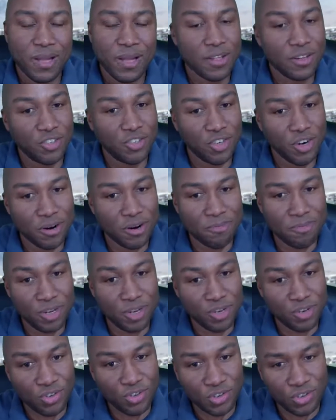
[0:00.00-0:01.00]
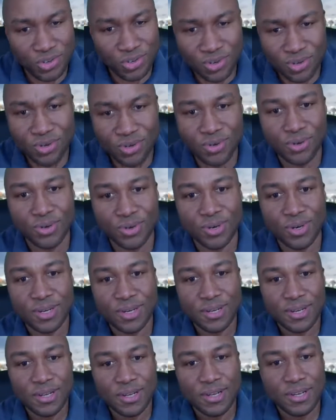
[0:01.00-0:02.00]
German U
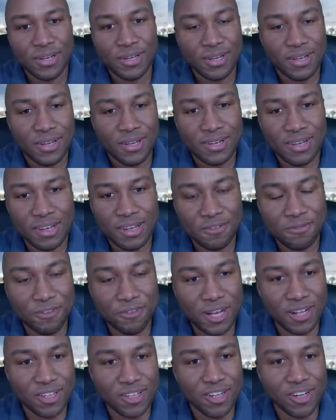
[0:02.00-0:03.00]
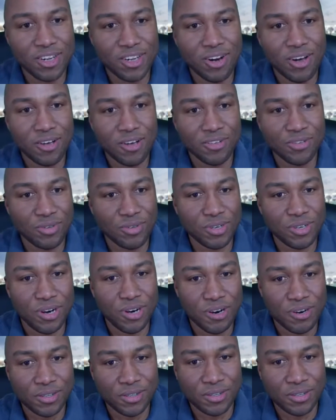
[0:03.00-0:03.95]
has filed a lawsuit according